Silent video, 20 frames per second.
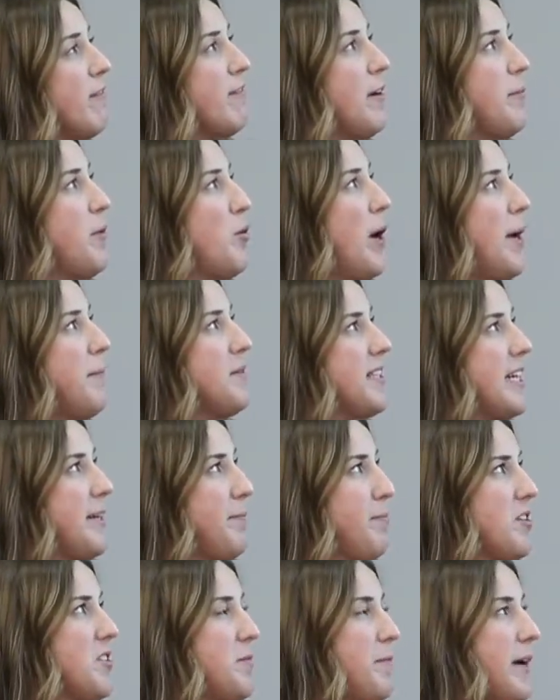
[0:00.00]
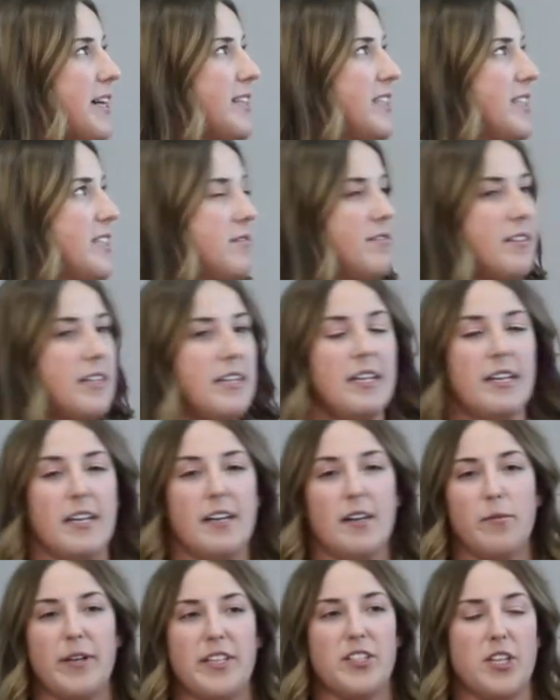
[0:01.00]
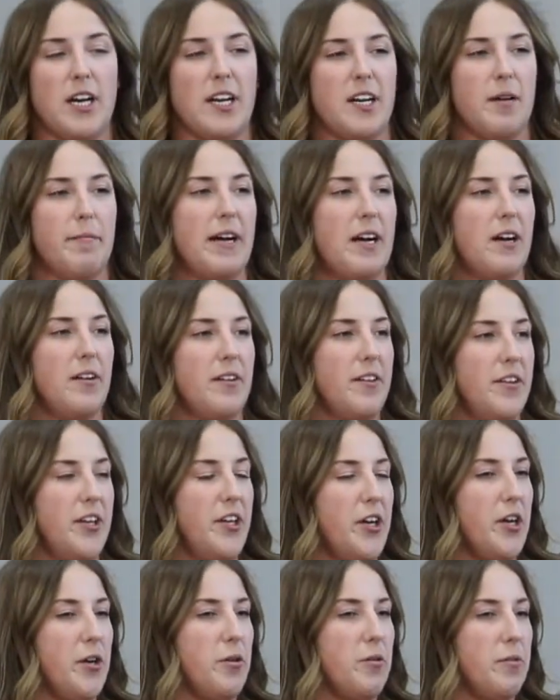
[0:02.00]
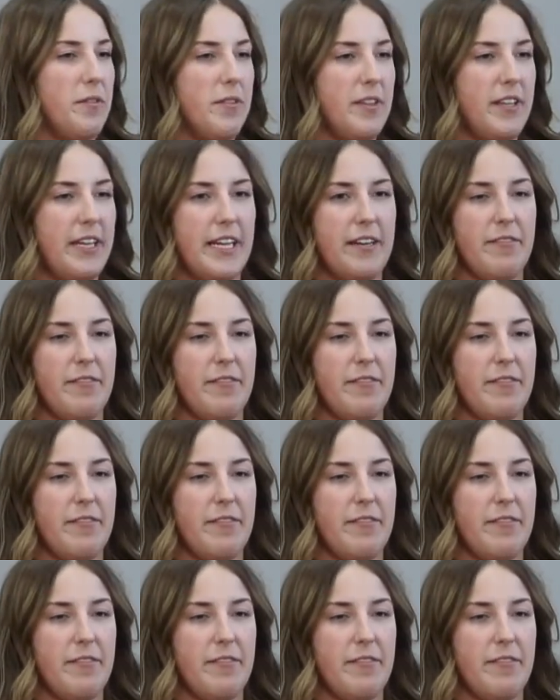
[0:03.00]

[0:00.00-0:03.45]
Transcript: From a website perspective, we talk about the